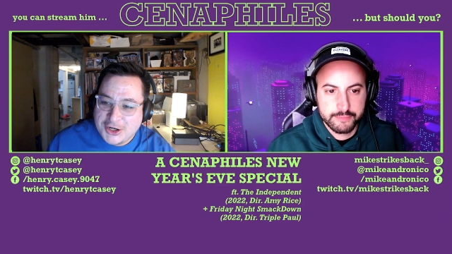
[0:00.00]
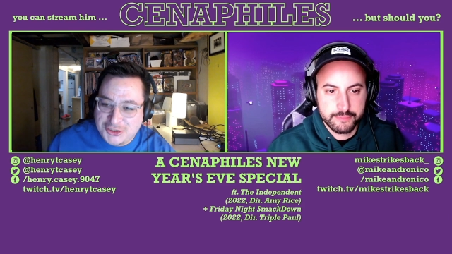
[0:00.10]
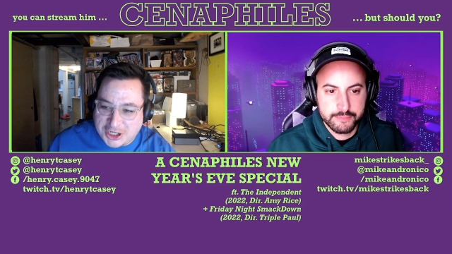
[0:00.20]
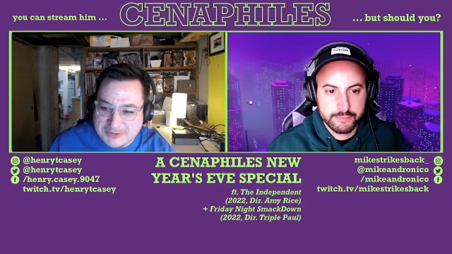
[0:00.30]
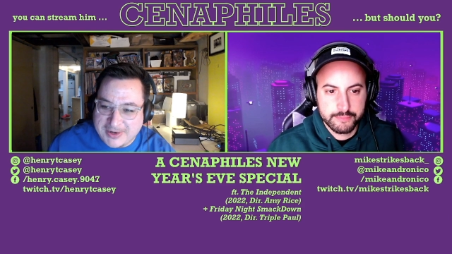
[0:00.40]

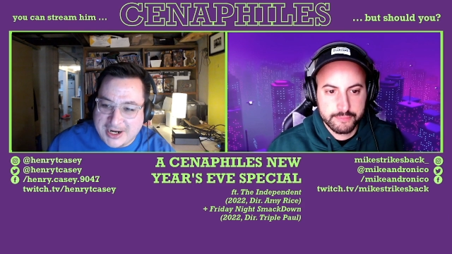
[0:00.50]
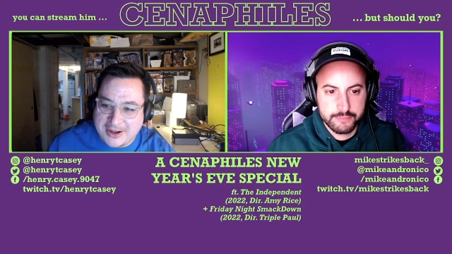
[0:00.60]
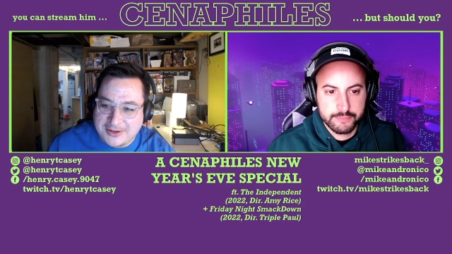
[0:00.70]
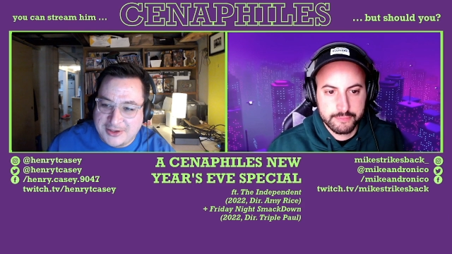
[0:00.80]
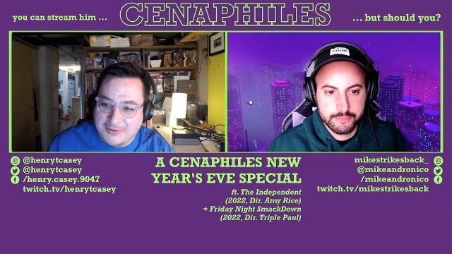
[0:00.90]
Speaker 1: just
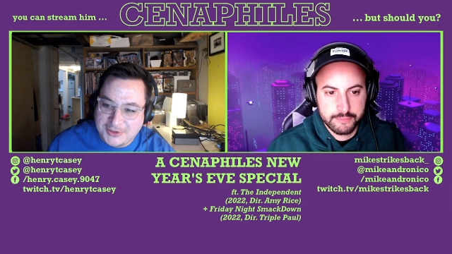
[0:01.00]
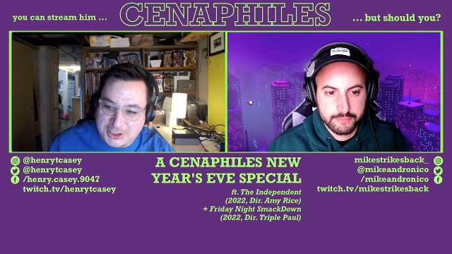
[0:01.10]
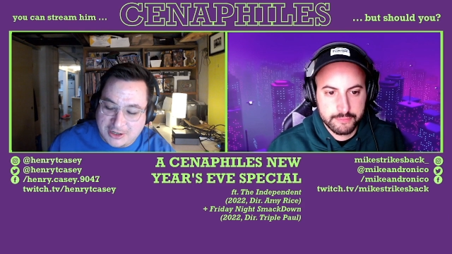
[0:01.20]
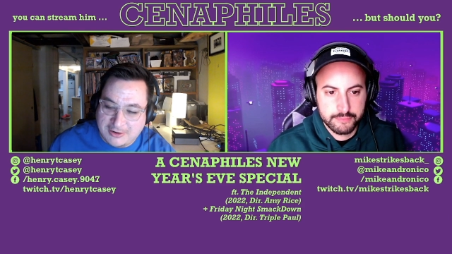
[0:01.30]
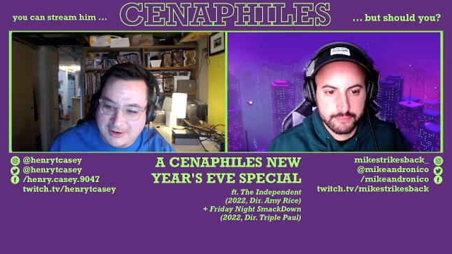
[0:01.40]
because you
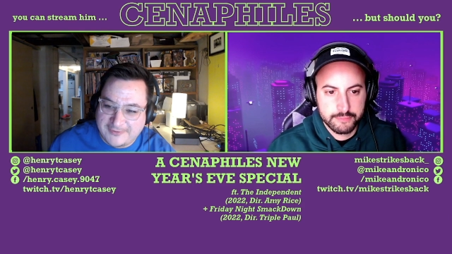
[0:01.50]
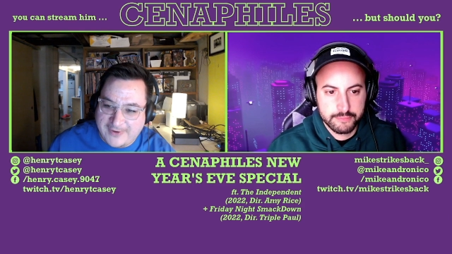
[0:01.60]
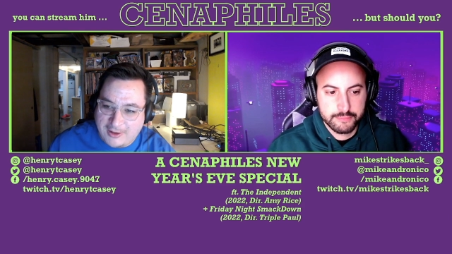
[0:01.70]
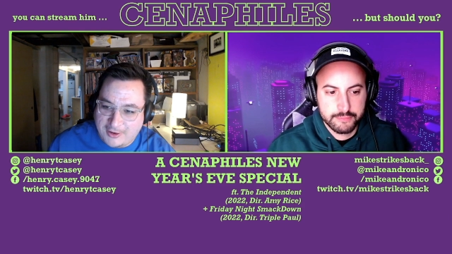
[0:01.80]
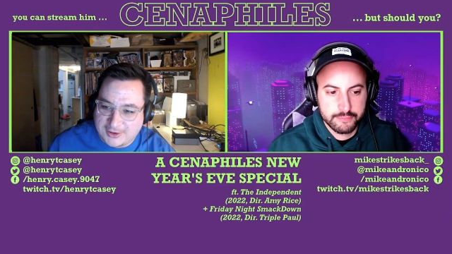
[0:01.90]
share his
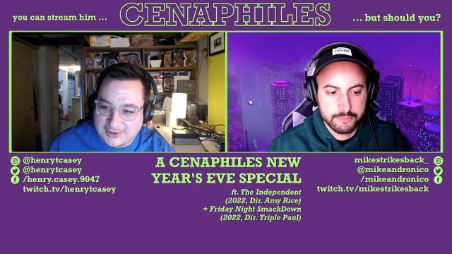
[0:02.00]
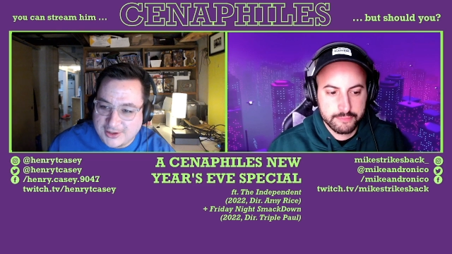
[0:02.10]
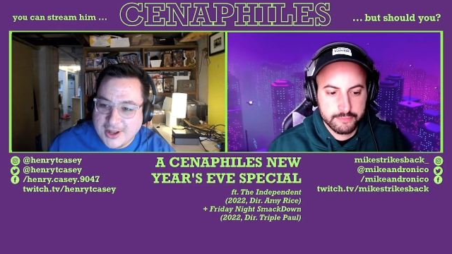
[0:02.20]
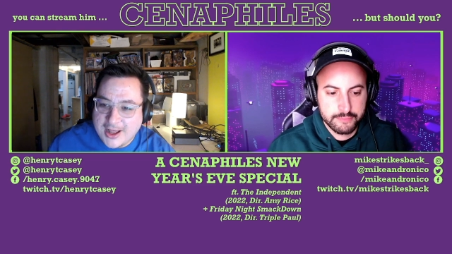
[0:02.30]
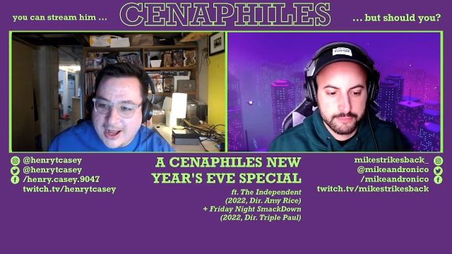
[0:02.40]
follicle
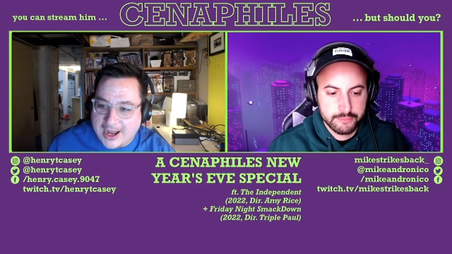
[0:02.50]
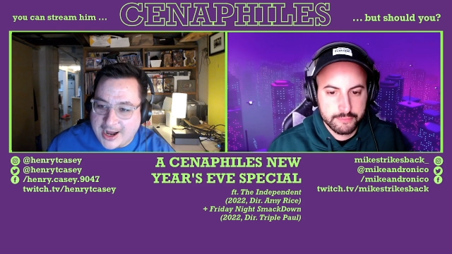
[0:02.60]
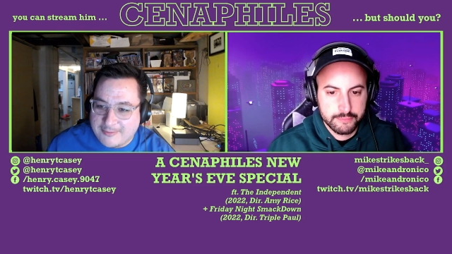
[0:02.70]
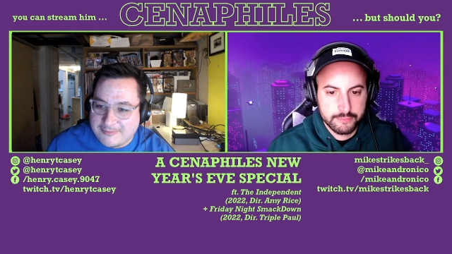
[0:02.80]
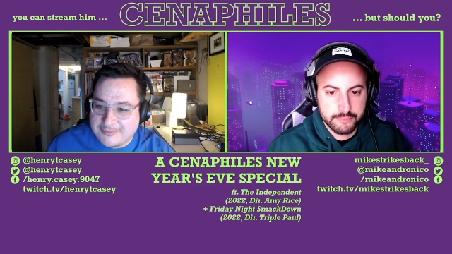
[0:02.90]

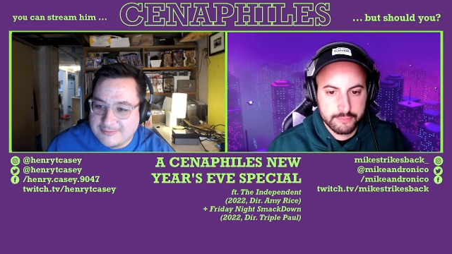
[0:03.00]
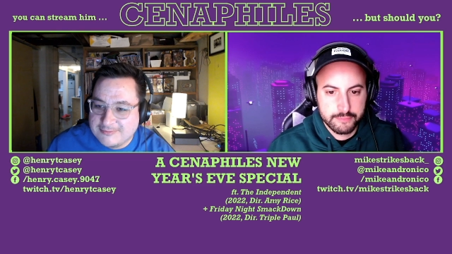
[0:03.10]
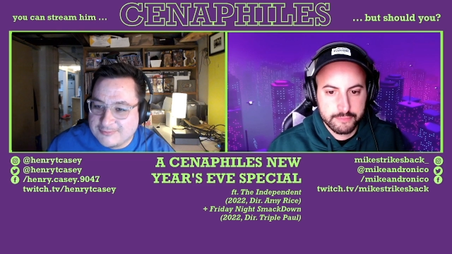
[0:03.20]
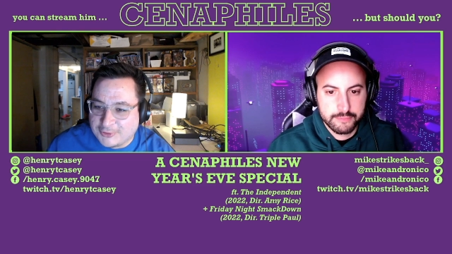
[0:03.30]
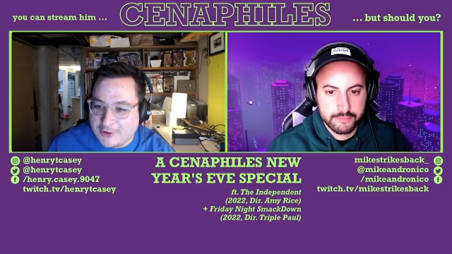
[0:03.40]
um,
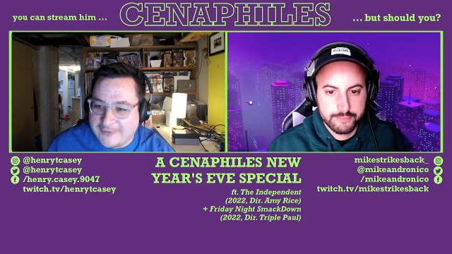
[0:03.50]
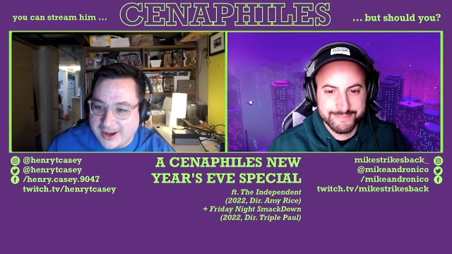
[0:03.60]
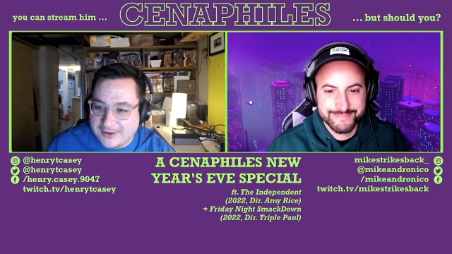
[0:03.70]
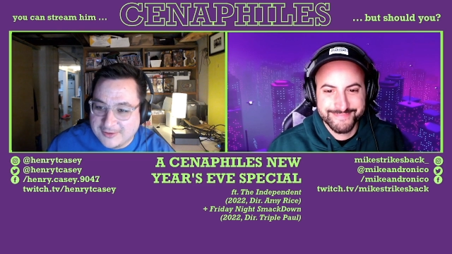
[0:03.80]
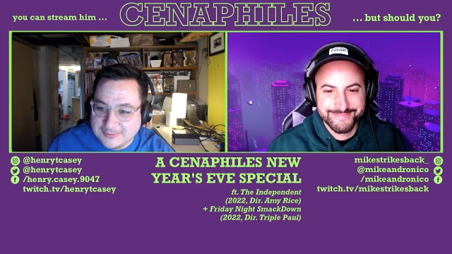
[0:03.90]

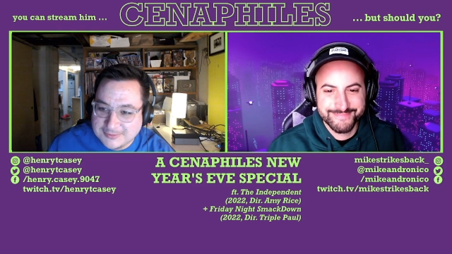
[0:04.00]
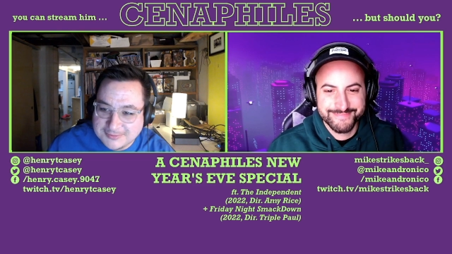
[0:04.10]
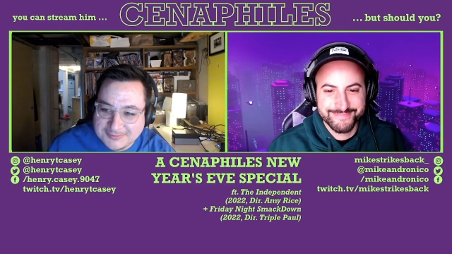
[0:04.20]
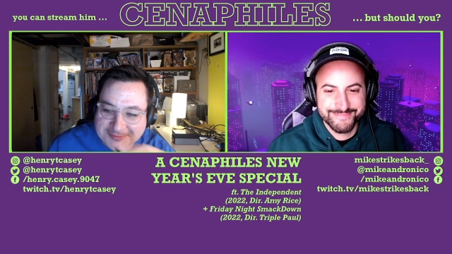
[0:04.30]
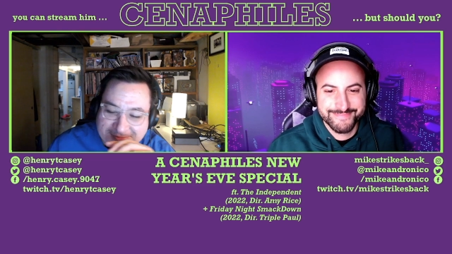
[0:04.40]
profile?
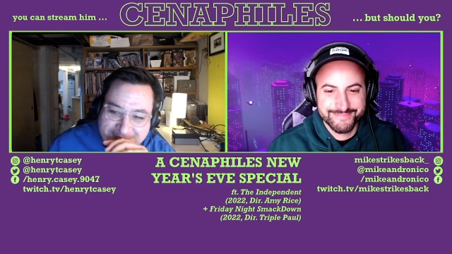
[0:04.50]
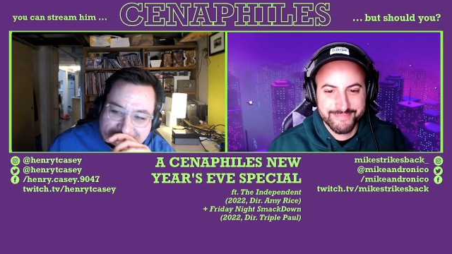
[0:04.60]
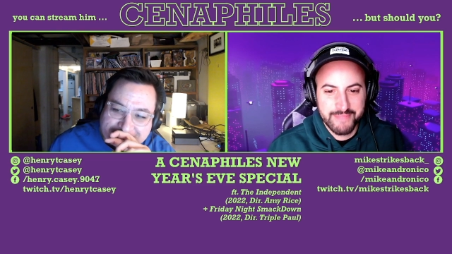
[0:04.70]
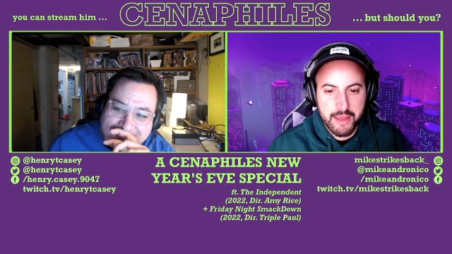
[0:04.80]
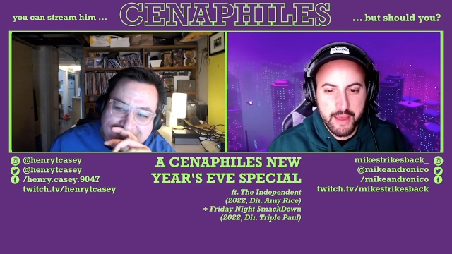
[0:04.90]

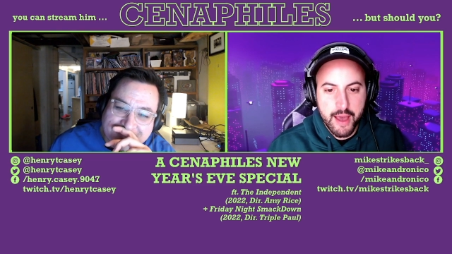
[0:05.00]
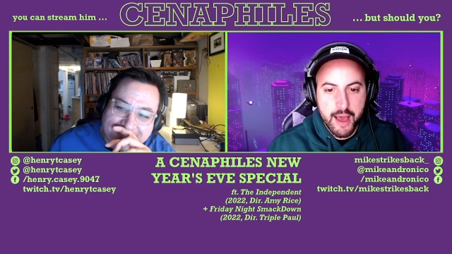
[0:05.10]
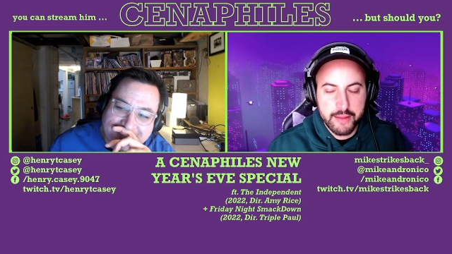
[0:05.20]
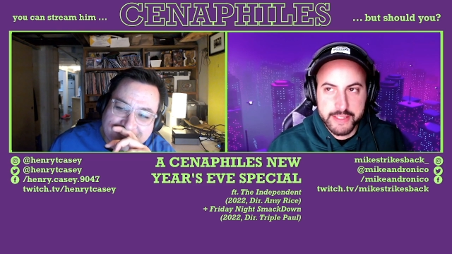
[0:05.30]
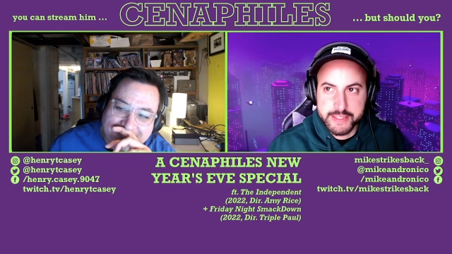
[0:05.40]

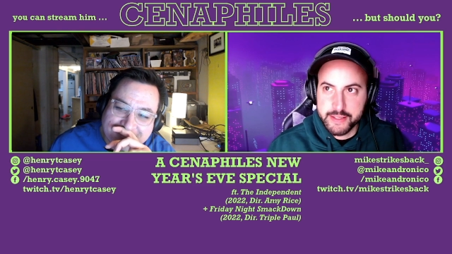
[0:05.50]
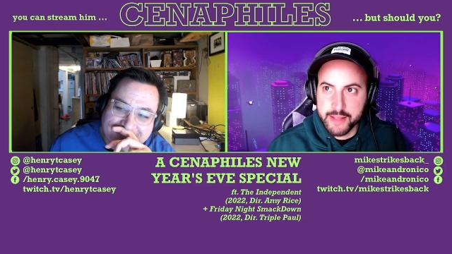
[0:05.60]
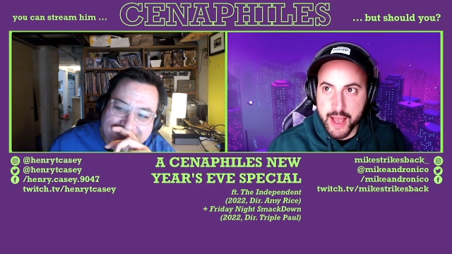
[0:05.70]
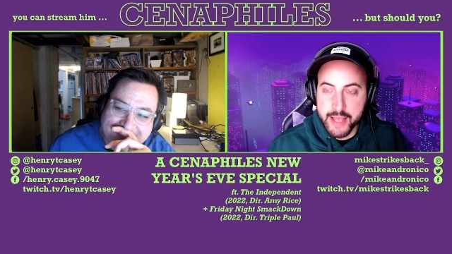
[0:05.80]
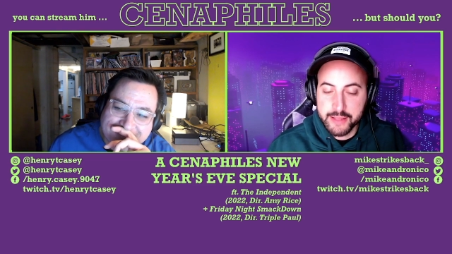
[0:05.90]
Listen, I
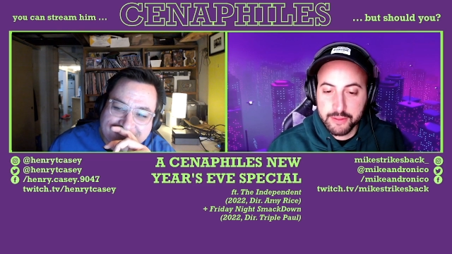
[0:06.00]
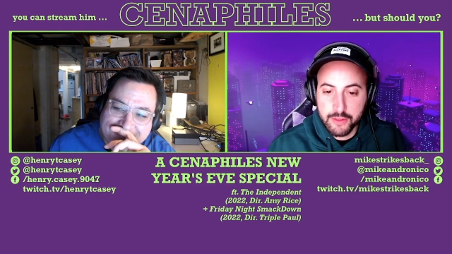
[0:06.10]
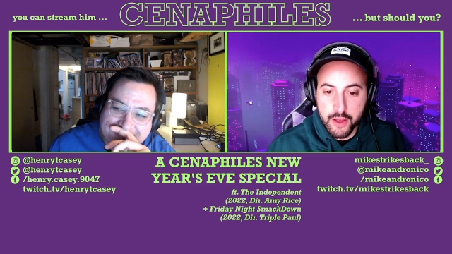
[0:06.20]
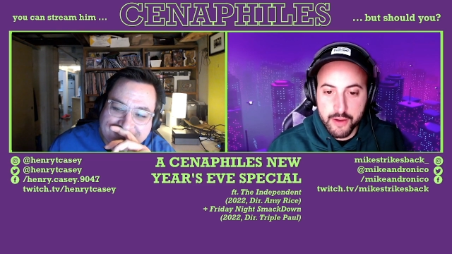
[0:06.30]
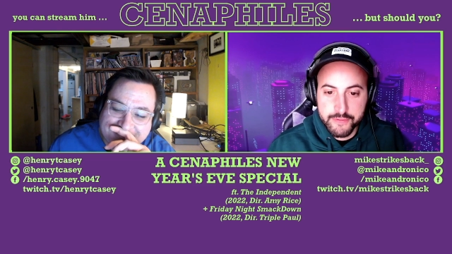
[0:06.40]

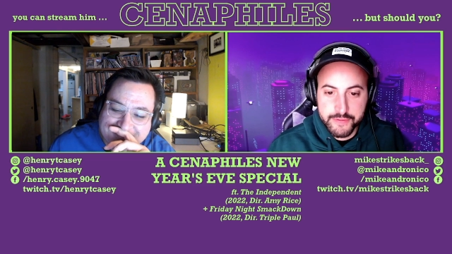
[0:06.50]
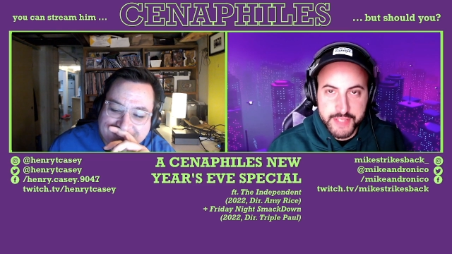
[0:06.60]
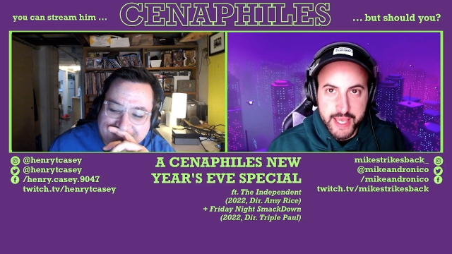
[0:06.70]
love Dax